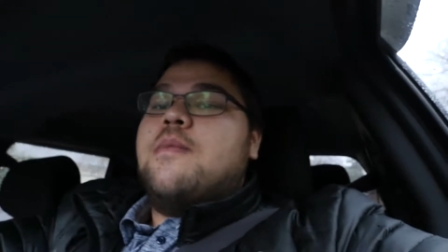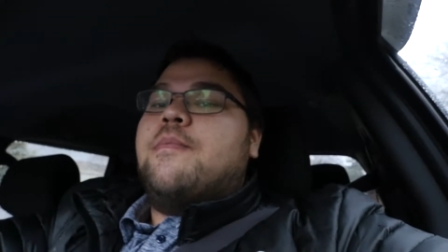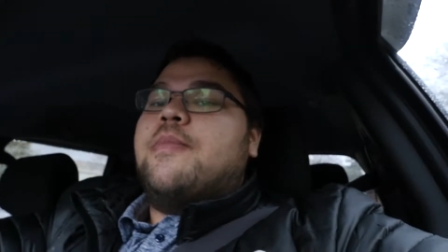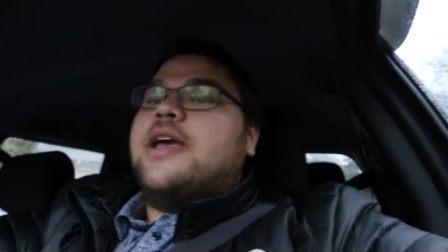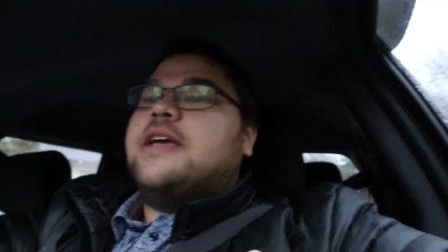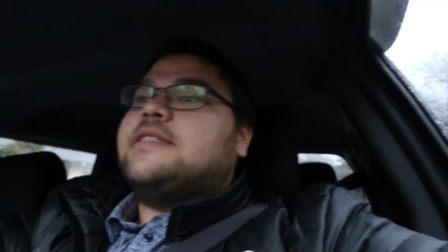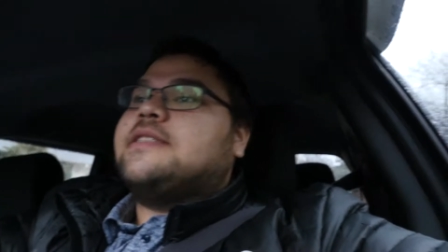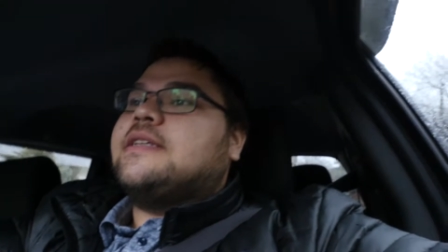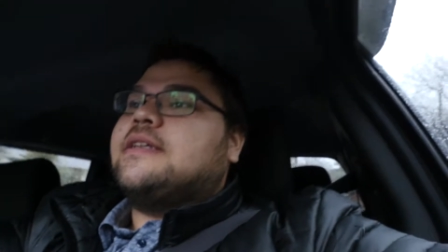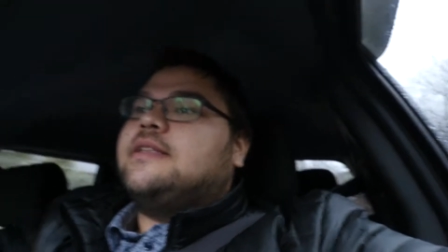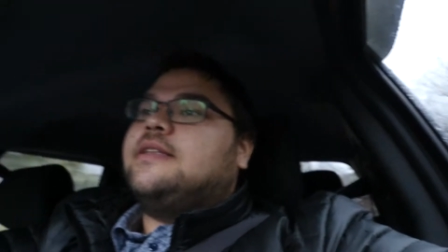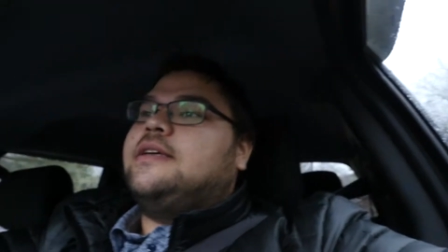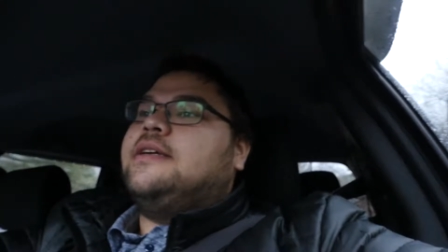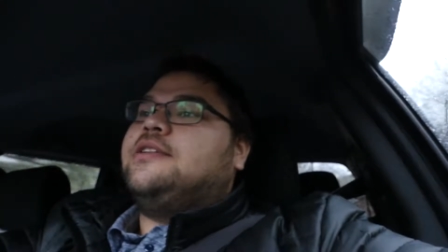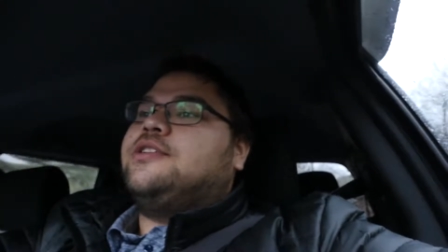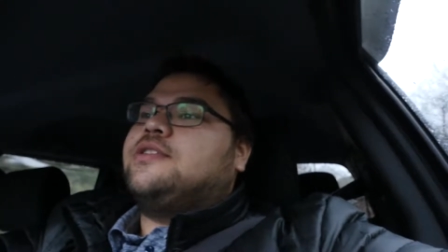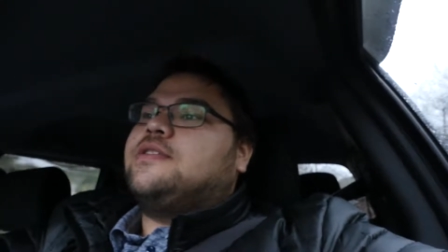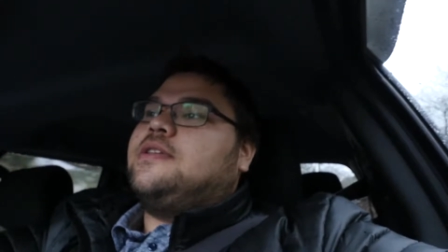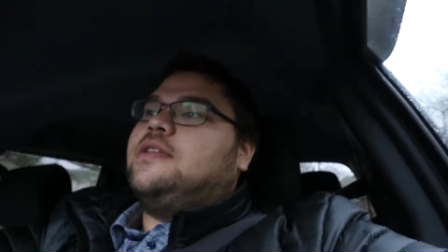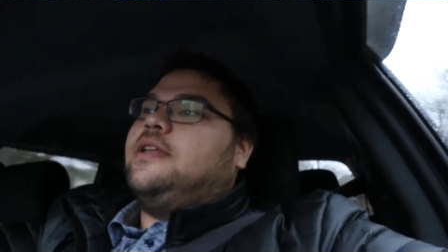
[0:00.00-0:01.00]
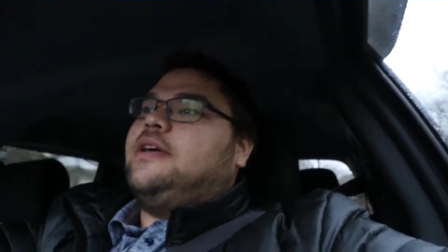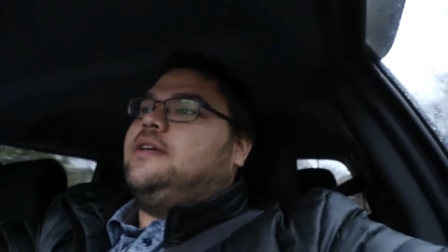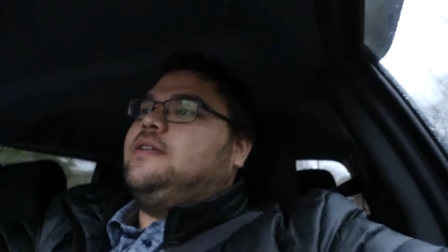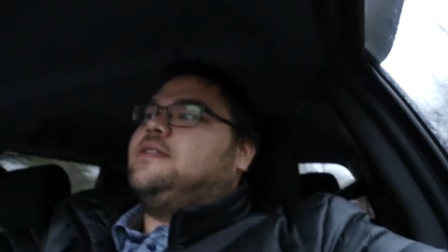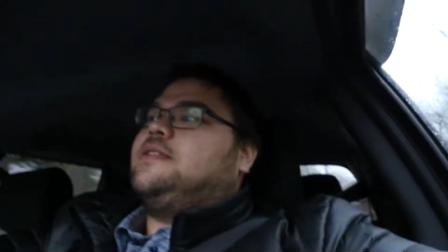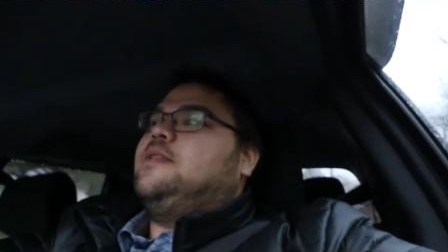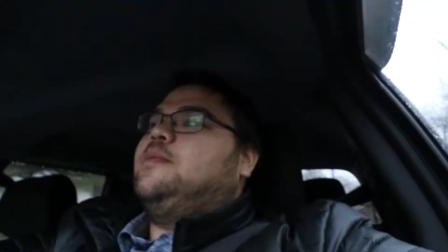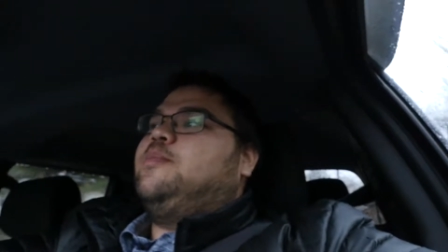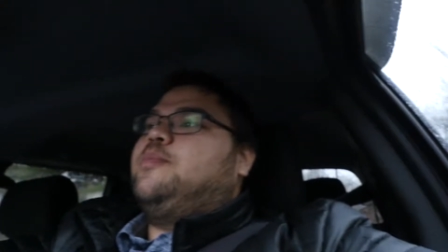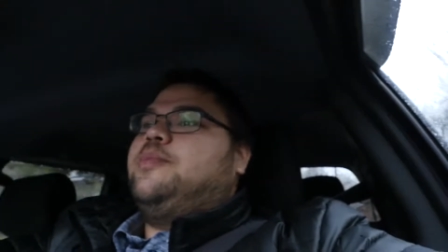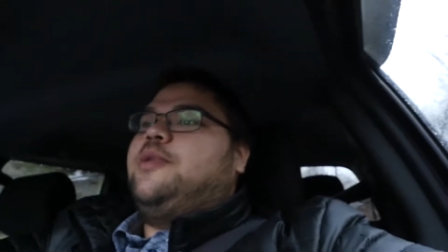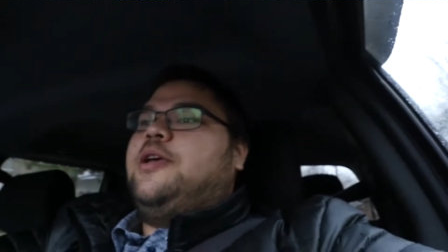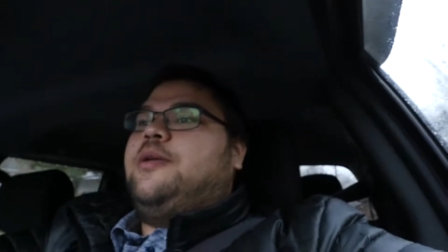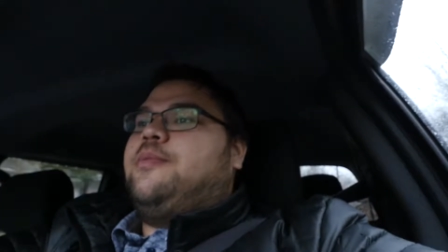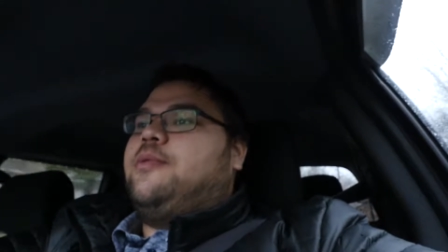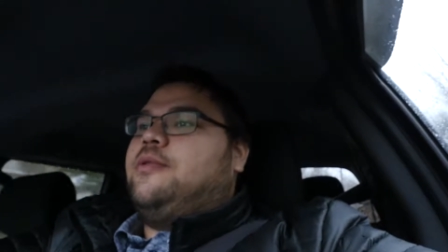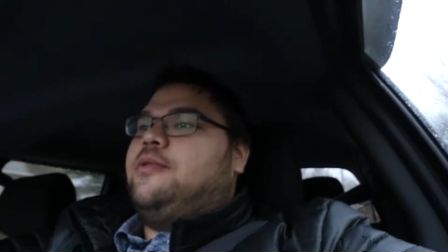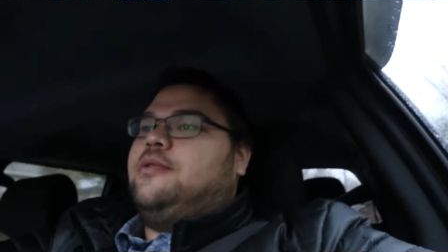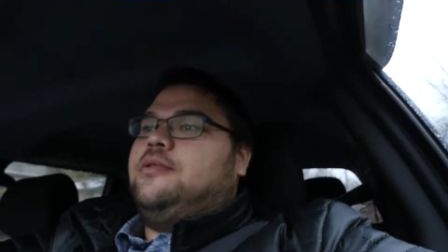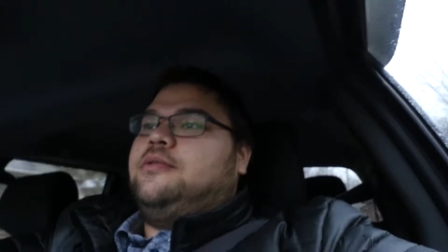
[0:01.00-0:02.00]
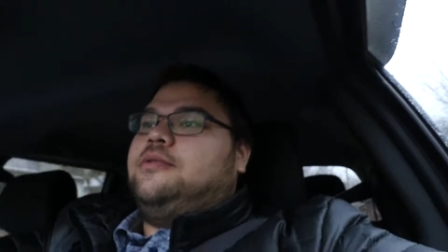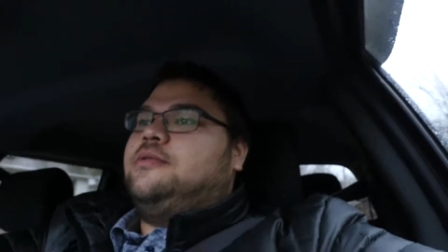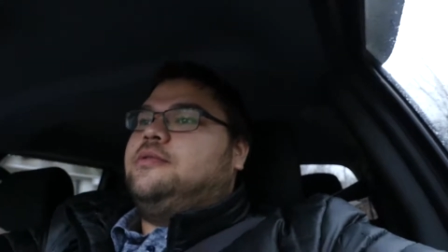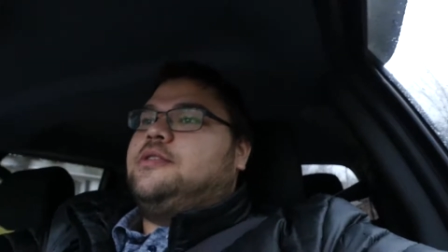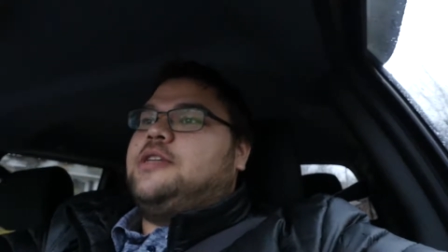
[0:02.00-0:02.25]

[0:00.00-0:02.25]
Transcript: Basically, it just allows the paper